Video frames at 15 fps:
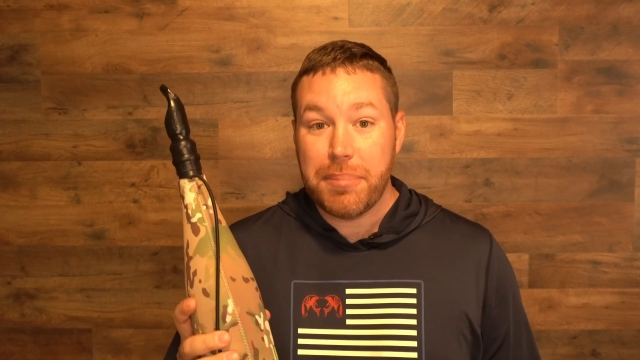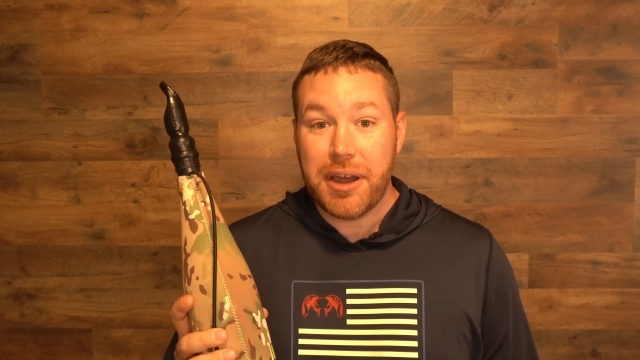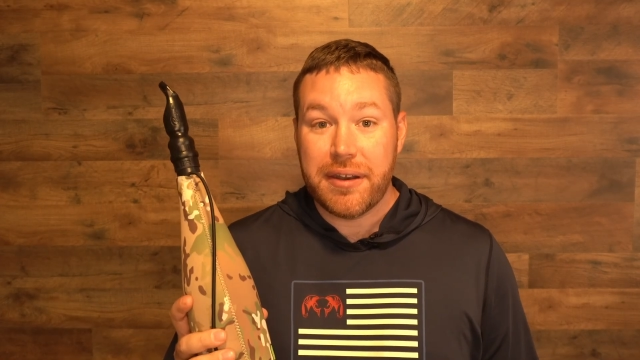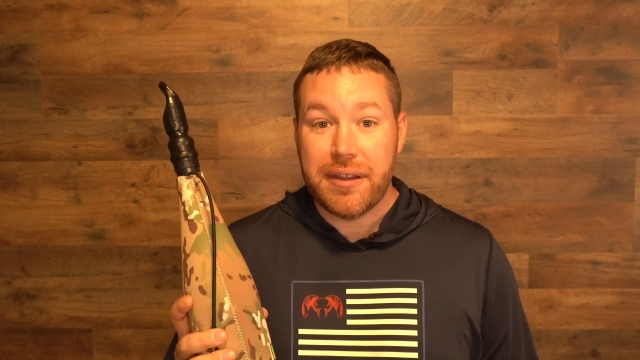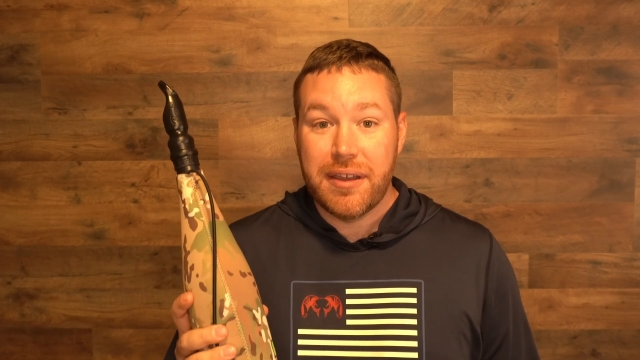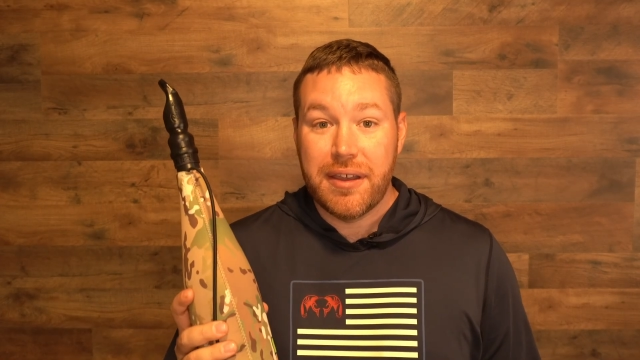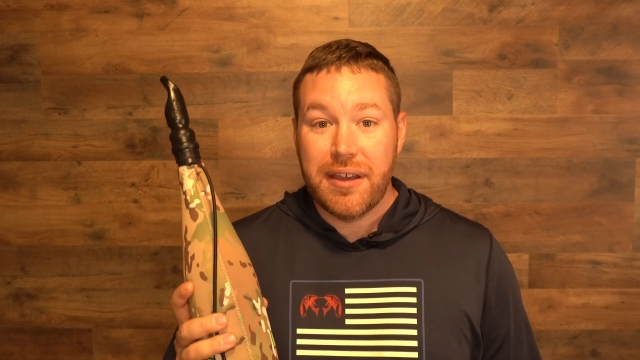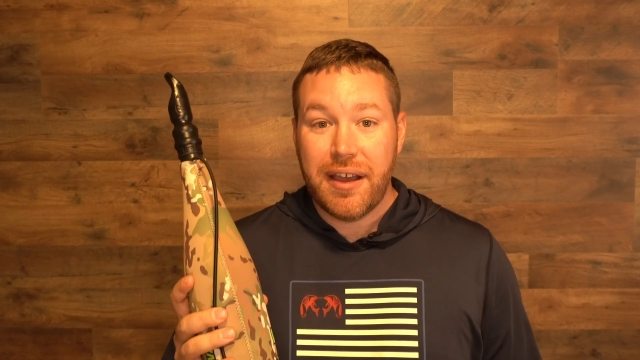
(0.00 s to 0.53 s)

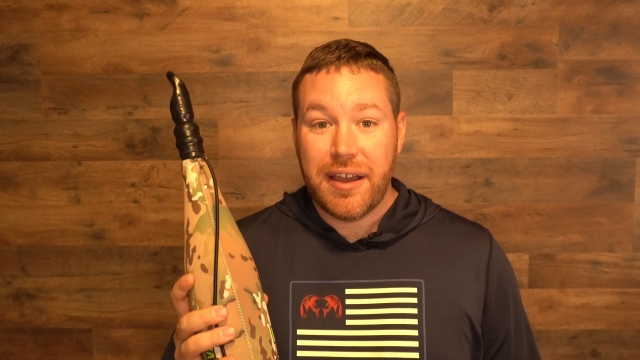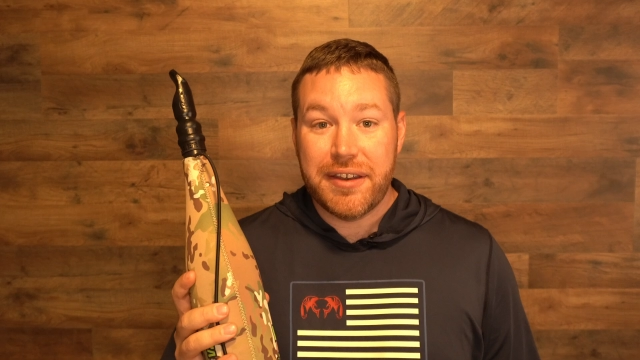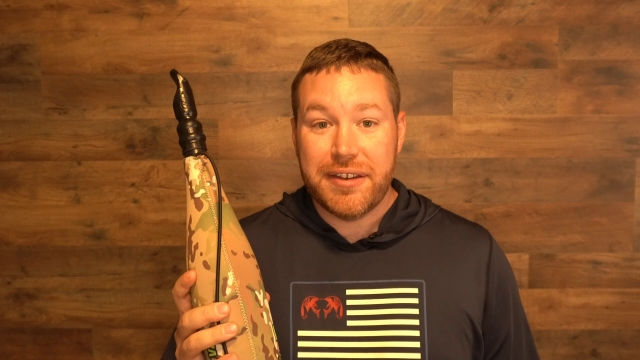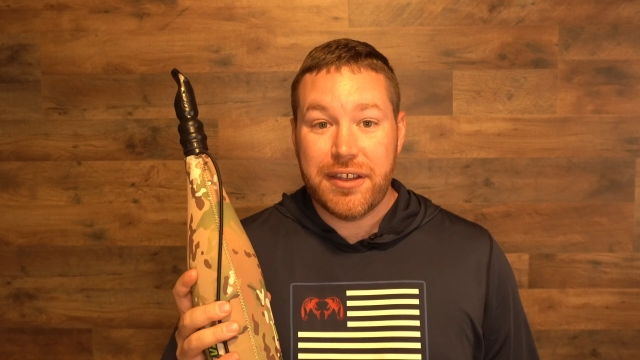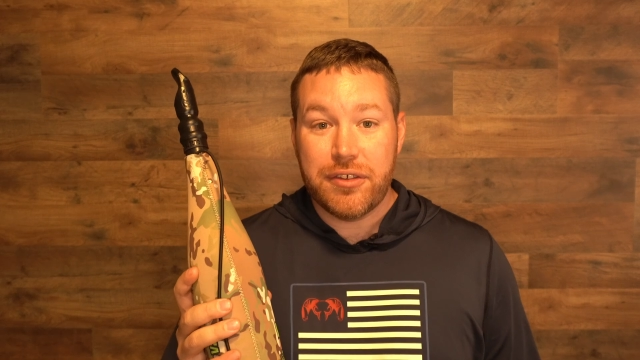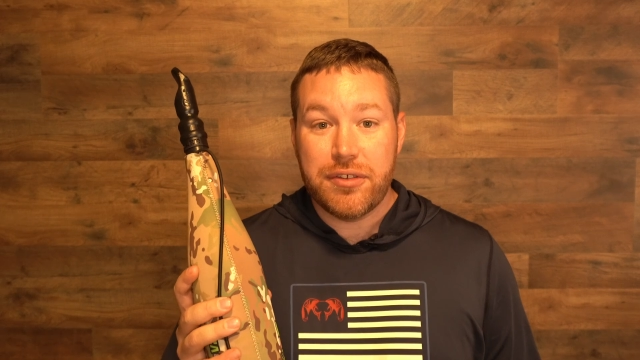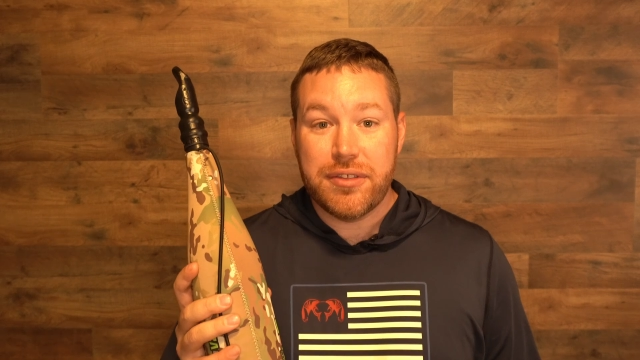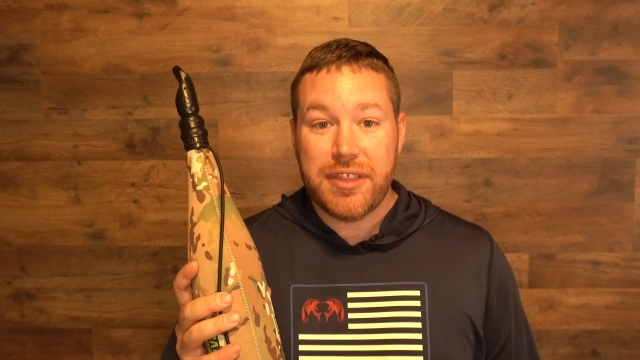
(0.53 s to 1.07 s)
but I can
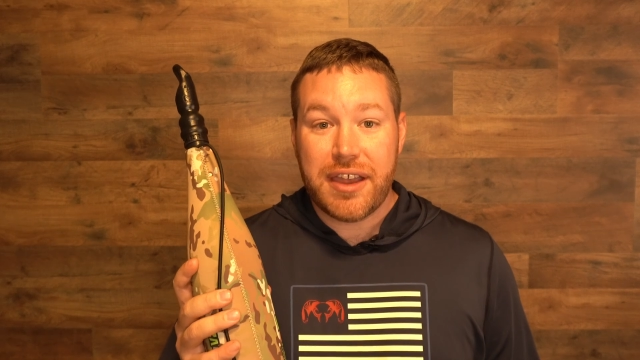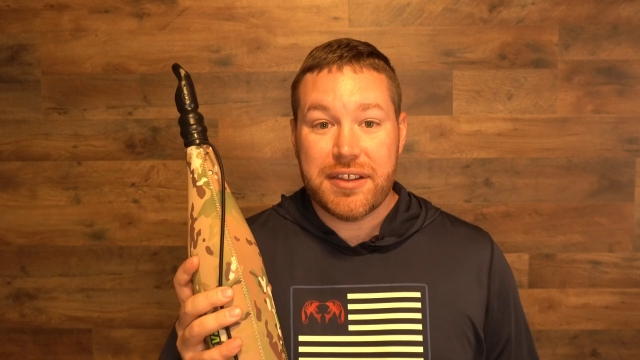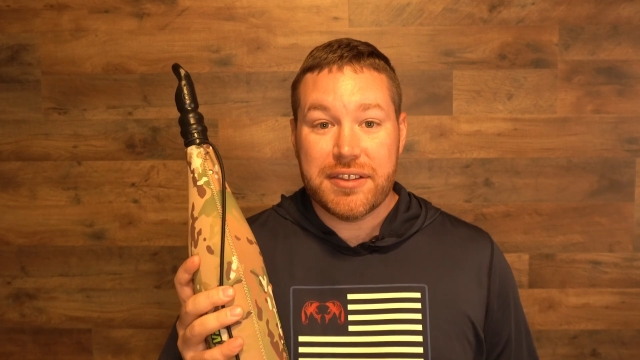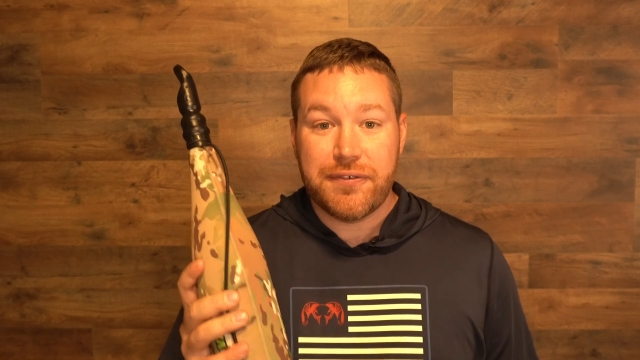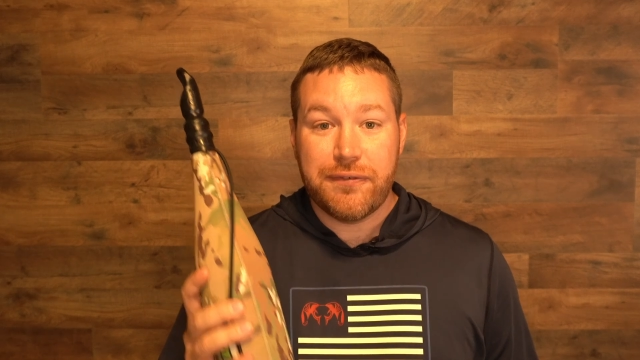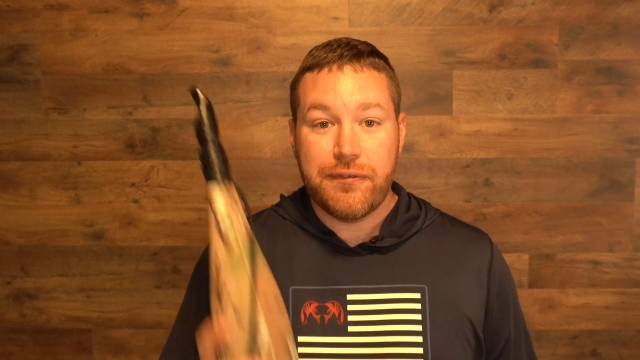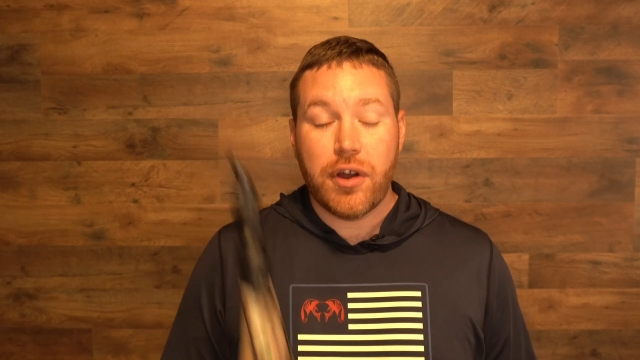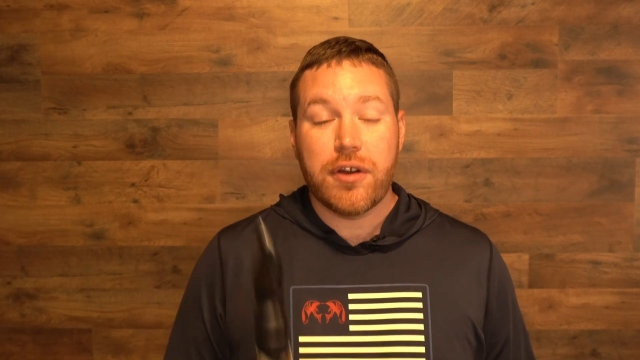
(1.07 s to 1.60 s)
tell you that is
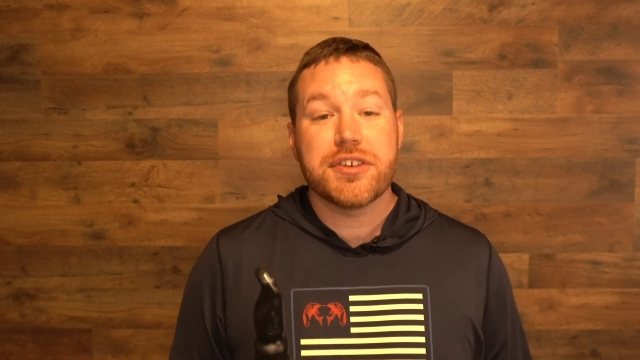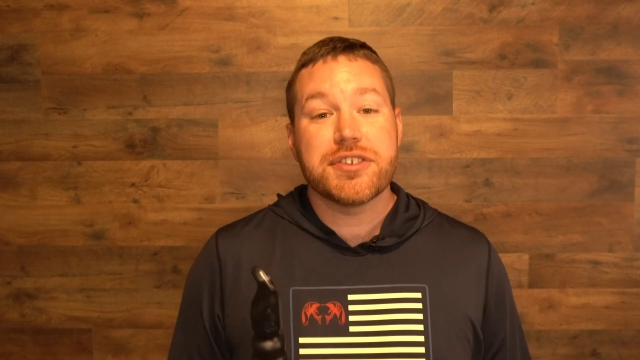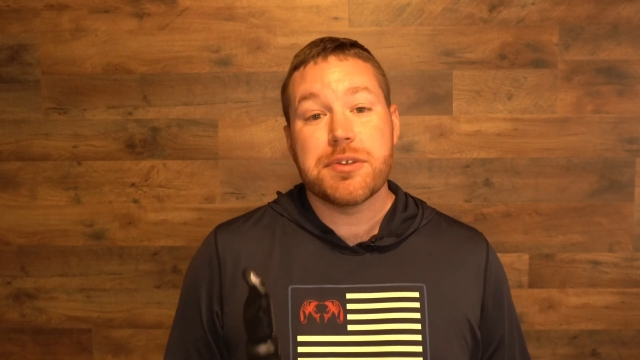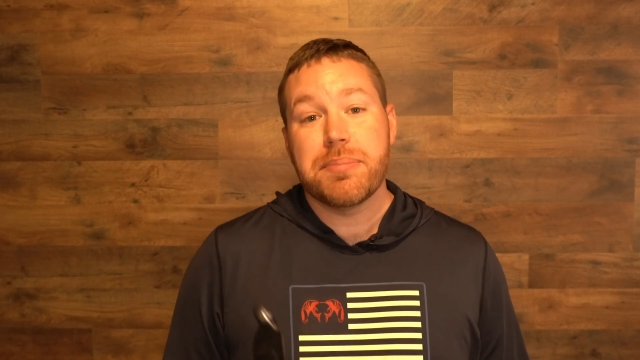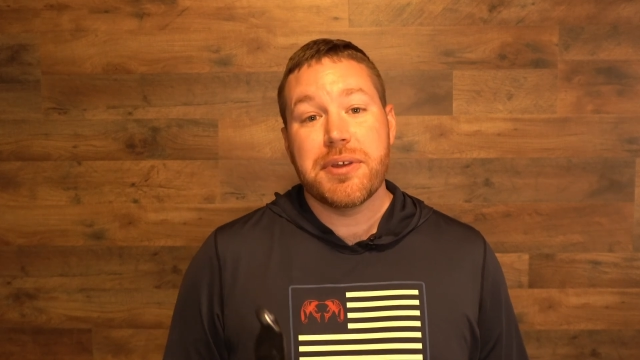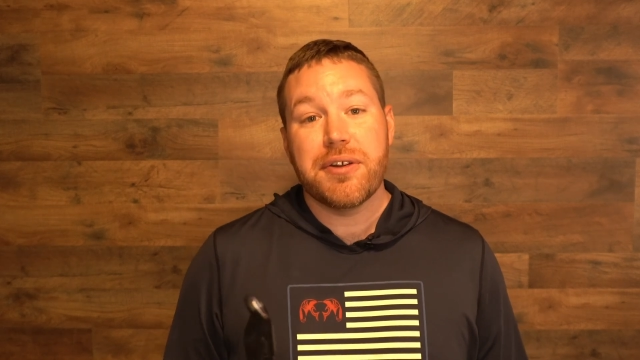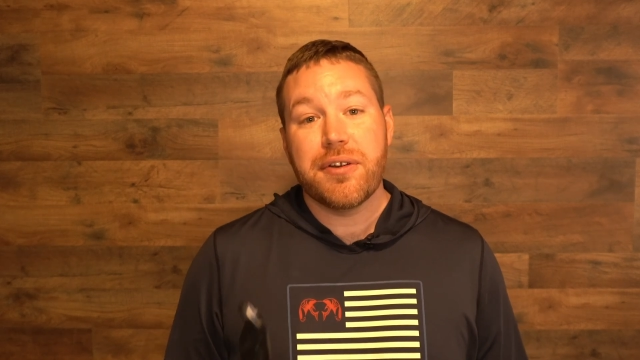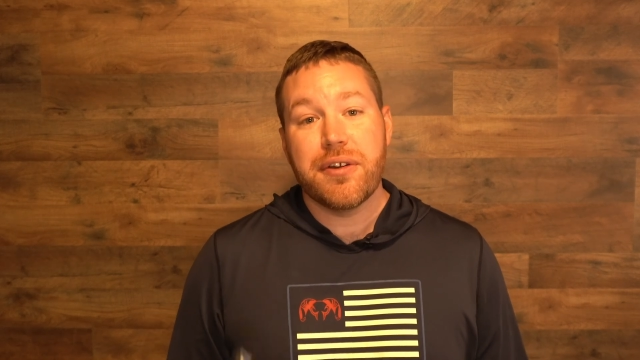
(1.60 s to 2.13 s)
far
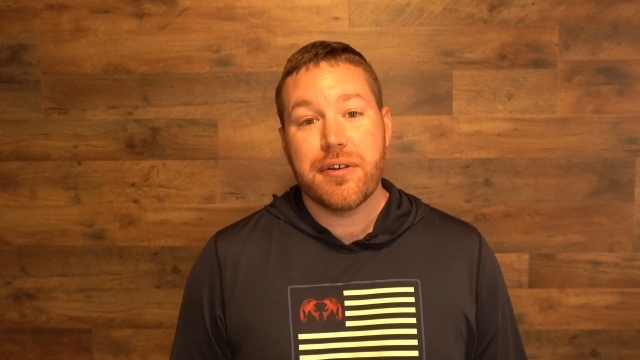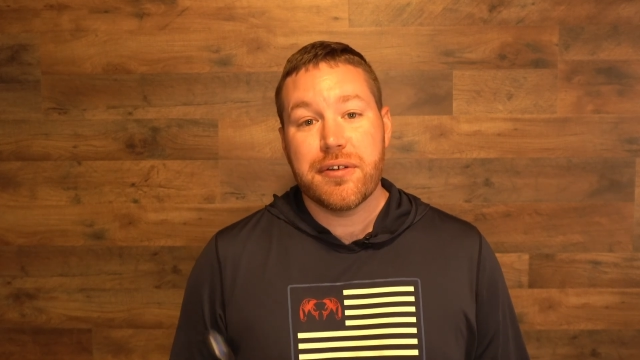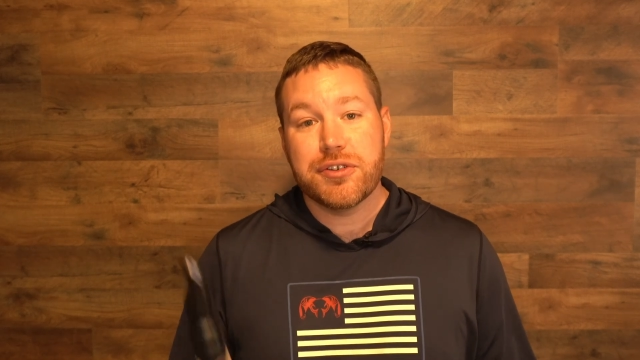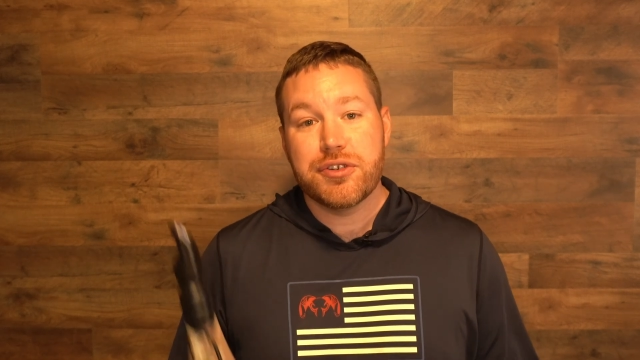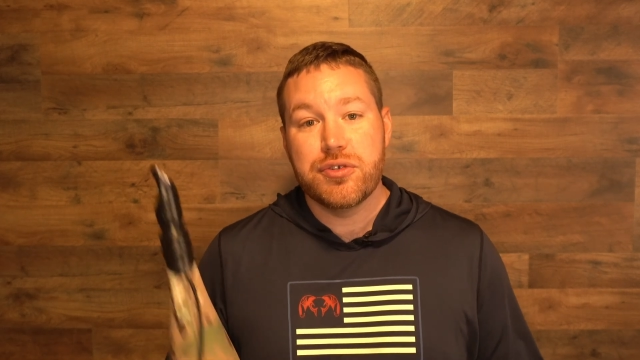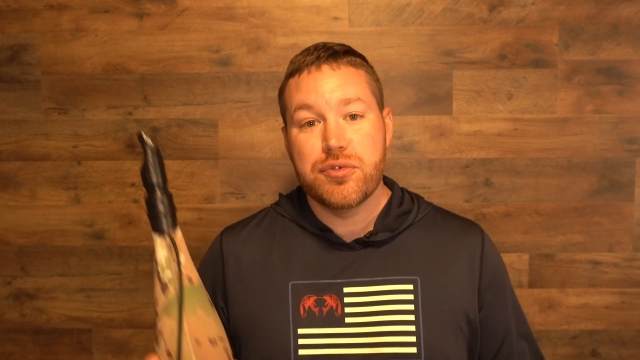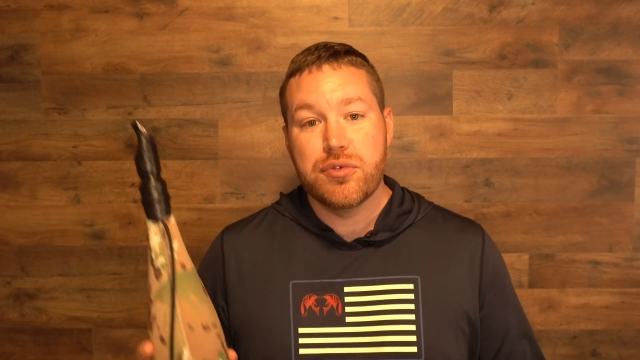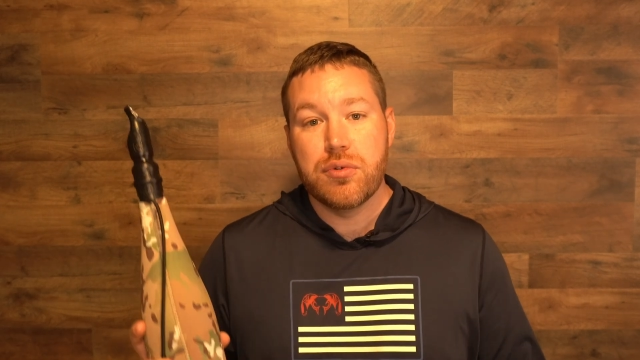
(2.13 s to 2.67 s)
superior
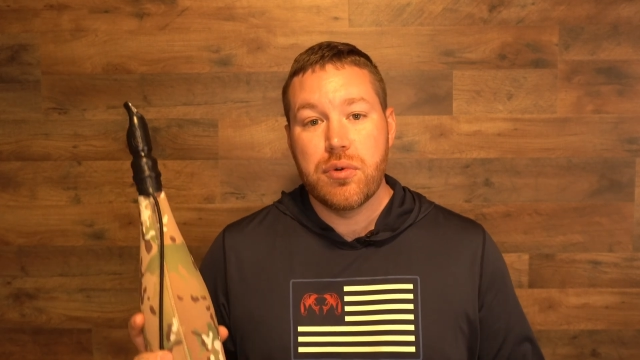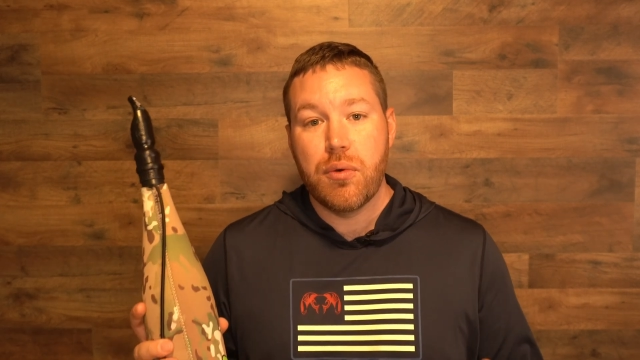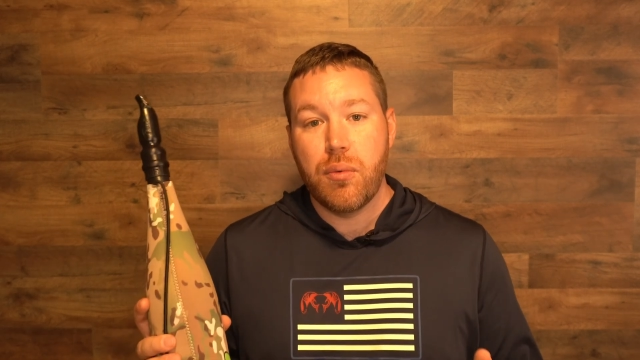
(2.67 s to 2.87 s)
to